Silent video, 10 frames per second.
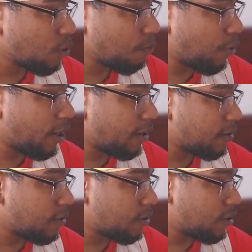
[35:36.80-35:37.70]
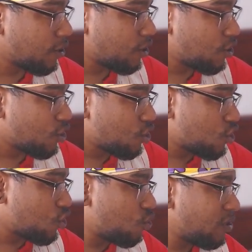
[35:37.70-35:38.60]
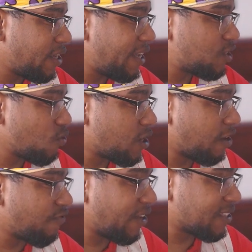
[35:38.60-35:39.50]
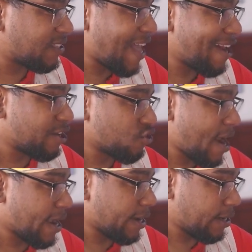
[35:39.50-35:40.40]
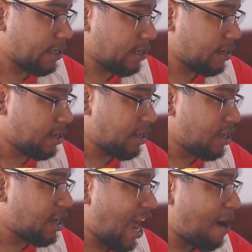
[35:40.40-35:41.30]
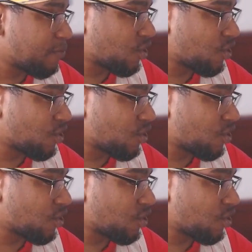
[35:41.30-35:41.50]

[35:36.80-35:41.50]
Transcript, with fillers: but you need to convince that dragon. I'm